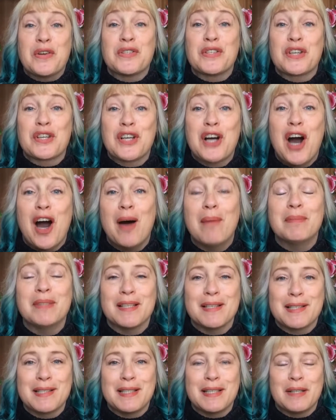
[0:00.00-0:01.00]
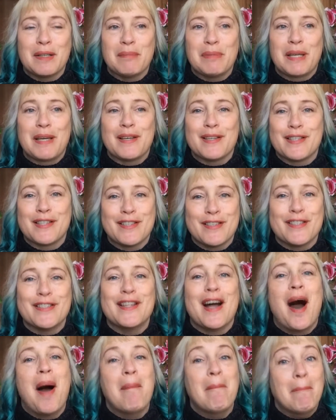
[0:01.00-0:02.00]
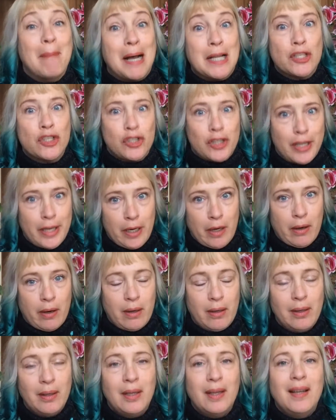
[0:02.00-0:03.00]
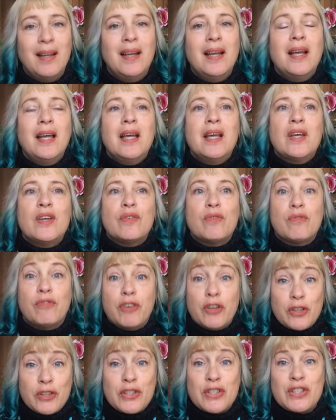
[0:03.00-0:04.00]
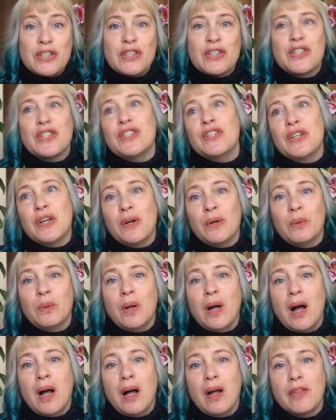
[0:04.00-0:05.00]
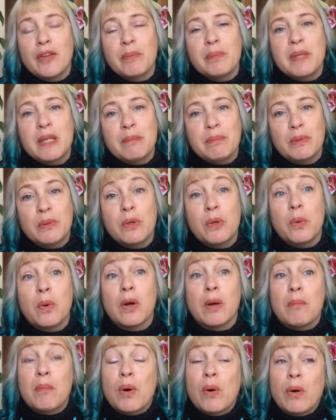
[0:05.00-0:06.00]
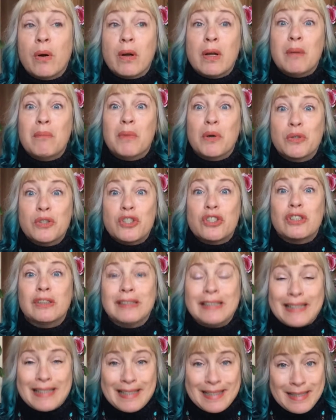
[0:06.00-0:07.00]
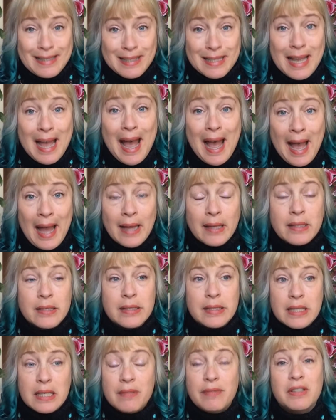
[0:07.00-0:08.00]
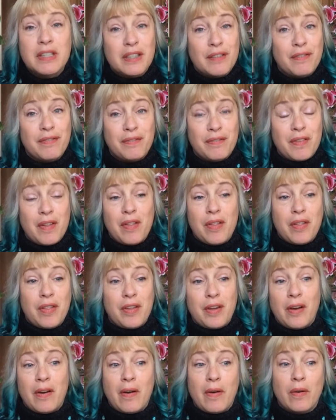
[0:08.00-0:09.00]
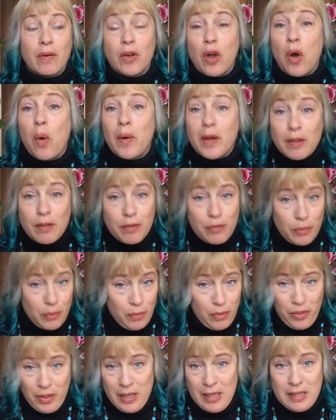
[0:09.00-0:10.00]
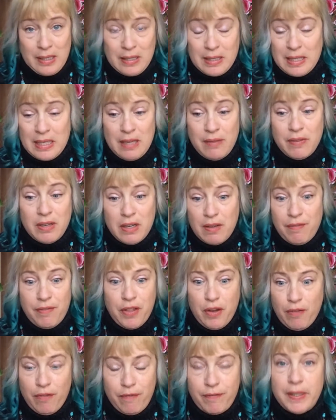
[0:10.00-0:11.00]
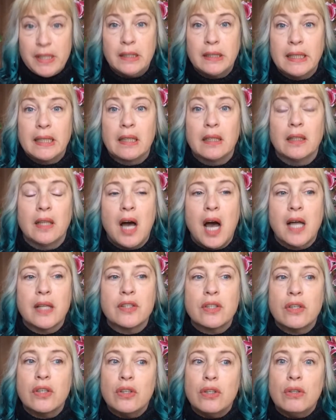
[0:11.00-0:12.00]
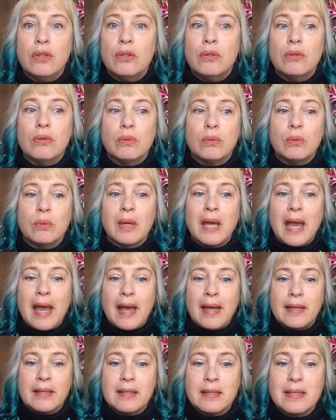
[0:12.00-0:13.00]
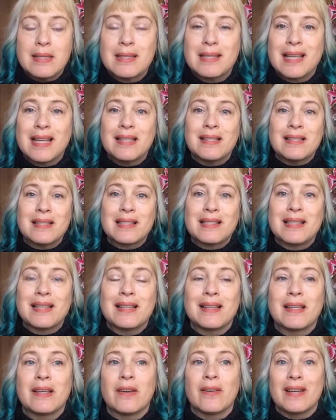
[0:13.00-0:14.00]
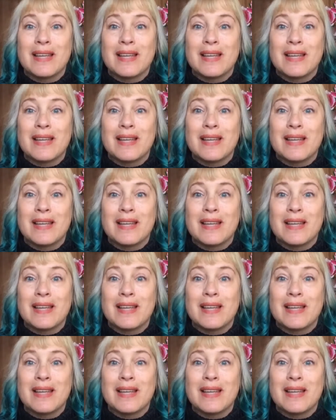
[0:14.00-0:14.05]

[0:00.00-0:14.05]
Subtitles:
a calmness there because there's not much there. Versus, other people who are more emotionally intact, even if they're going through things, even if they're feeling a lot, you can sense that there